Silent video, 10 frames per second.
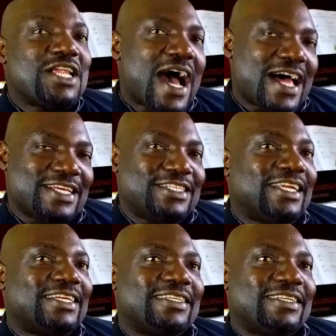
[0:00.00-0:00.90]
Other
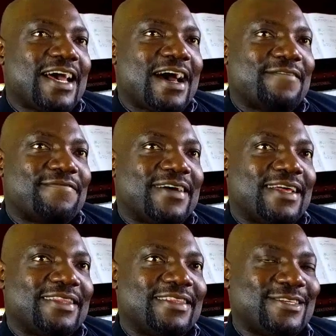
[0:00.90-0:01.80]
challenges I have,
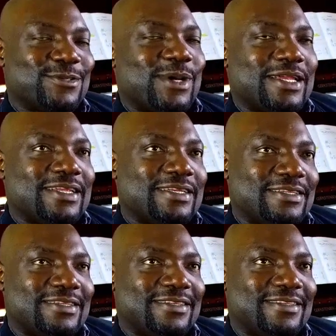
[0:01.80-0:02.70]
and this one
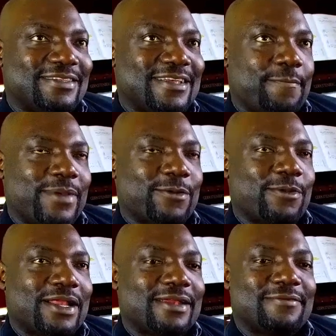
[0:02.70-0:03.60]
is a big
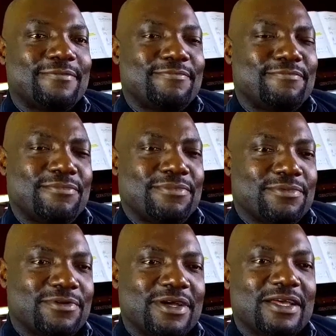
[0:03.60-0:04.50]
one,
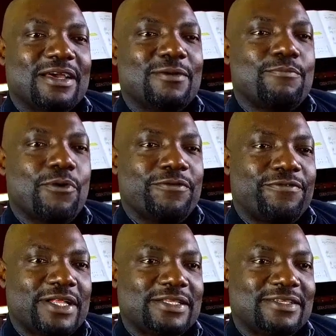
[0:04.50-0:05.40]

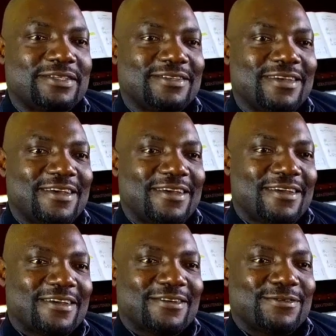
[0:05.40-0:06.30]
boyfriends.
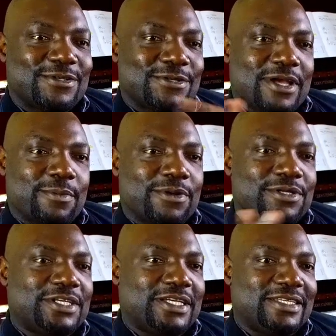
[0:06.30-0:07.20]
Because we're talking about
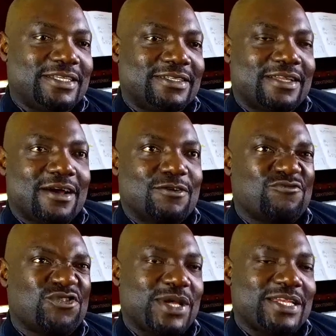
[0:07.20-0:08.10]
JC is now
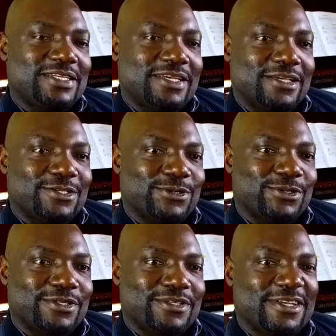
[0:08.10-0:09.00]
20 years
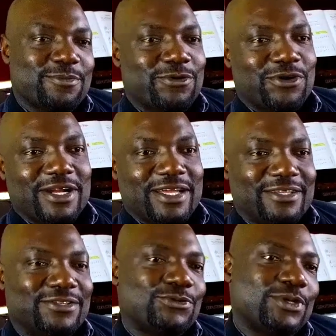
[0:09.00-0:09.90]
old, Samora
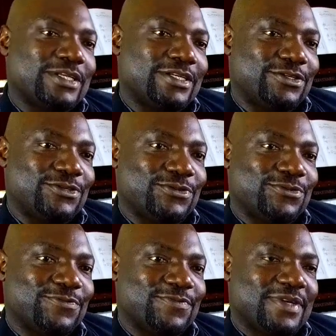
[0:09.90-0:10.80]
is 22,
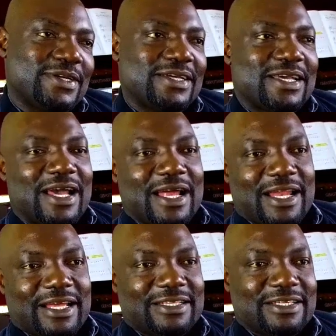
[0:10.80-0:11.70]

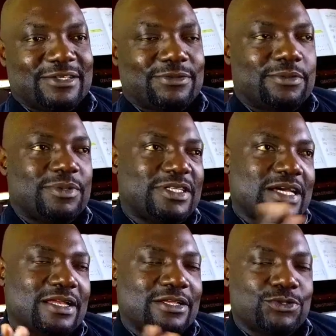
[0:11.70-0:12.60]
Alexis will be
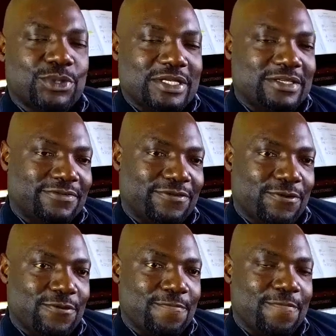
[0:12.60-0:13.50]
turning 24.